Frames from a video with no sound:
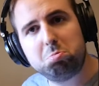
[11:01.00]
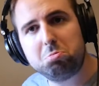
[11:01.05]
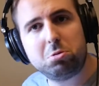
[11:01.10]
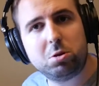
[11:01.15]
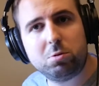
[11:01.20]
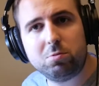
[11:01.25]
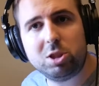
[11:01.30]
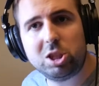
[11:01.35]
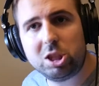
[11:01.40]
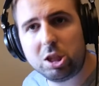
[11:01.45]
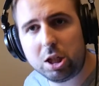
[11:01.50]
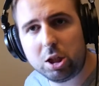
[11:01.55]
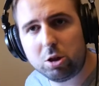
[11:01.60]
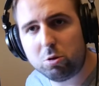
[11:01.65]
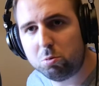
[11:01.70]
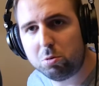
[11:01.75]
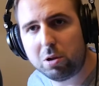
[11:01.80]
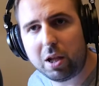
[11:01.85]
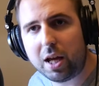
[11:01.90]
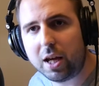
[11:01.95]
switching
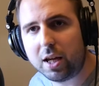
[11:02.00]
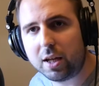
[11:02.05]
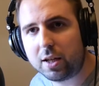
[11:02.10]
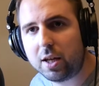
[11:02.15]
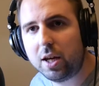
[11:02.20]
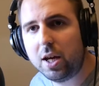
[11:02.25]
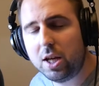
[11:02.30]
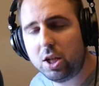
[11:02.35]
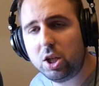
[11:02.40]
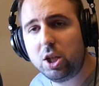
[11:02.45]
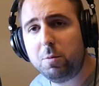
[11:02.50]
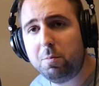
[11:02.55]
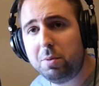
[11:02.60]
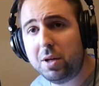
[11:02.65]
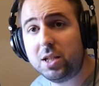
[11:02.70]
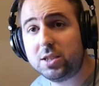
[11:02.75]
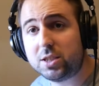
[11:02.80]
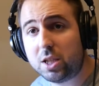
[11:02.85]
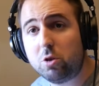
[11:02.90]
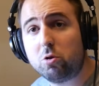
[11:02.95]
into like
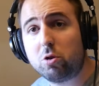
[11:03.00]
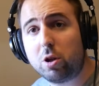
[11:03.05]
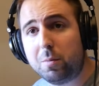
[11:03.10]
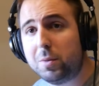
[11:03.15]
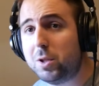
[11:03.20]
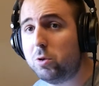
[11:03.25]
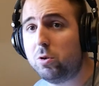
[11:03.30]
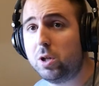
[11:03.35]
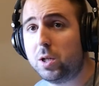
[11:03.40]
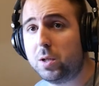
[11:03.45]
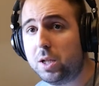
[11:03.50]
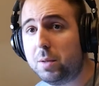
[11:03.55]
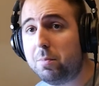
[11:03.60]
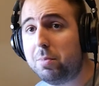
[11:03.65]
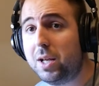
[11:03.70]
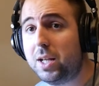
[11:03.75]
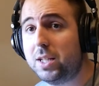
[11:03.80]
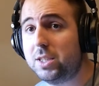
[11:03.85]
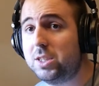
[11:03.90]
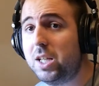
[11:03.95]
DPS, and you can be doing
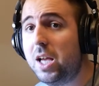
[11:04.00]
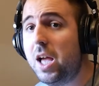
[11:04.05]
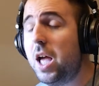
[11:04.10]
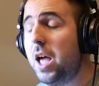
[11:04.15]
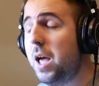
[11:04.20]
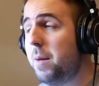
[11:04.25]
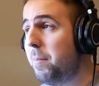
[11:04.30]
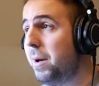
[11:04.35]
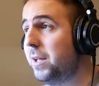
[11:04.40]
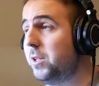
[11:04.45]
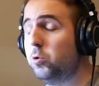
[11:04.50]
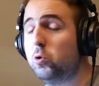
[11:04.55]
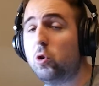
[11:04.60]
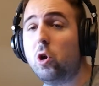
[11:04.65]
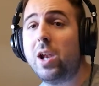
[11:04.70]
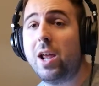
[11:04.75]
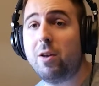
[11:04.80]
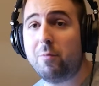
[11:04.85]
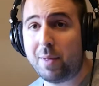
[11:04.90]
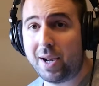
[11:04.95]
DPS, but you
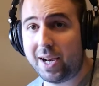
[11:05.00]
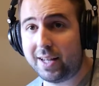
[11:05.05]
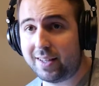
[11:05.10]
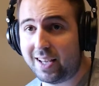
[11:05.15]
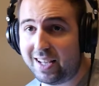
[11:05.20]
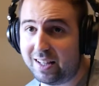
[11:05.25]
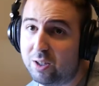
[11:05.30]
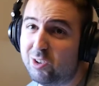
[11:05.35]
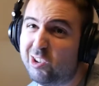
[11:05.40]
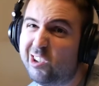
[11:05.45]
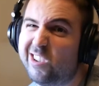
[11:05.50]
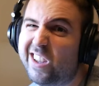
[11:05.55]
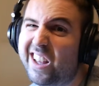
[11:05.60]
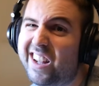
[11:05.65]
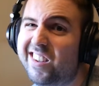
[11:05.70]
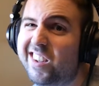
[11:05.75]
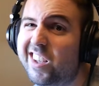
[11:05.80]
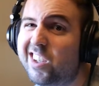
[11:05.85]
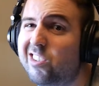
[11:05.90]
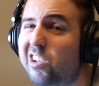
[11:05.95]
don't have mana tight. So
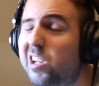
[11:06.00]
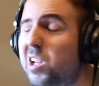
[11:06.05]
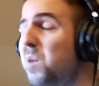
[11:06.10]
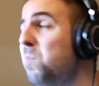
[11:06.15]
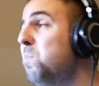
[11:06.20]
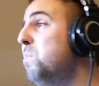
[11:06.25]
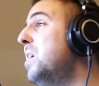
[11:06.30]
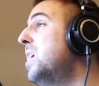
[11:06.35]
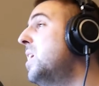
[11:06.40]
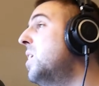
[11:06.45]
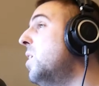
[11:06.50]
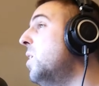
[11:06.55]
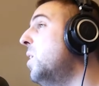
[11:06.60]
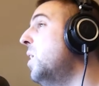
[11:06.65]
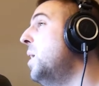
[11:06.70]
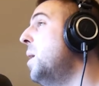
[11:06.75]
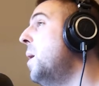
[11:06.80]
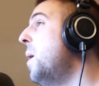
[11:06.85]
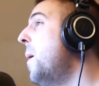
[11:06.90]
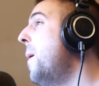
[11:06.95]
that is actually a big
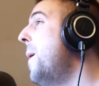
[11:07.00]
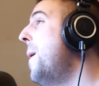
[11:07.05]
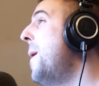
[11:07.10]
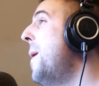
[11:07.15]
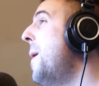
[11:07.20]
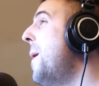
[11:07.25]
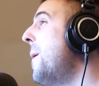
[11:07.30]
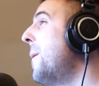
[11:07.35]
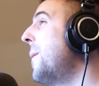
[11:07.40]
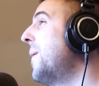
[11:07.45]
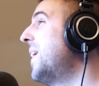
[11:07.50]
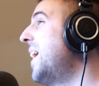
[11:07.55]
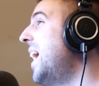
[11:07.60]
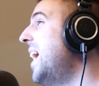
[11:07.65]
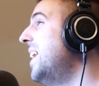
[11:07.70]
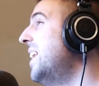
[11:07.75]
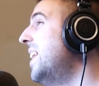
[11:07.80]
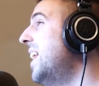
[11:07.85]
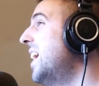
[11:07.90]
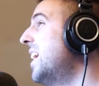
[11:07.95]

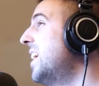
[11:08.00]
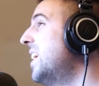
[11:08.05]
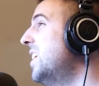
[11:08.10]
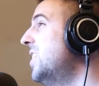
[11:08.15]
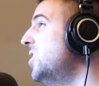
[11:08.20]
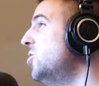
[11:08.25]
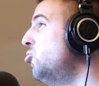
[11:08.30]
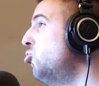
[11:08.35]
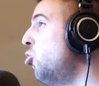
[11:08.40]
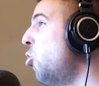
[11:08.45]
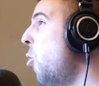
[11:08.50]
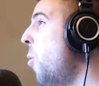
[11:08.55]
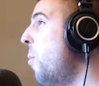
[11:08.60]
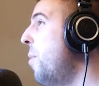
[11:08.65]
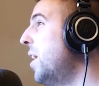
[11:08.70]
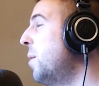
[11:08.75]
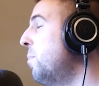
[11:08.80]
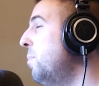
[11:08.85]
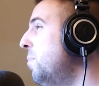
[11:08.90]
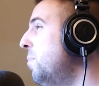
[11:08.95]
kind of like drawback,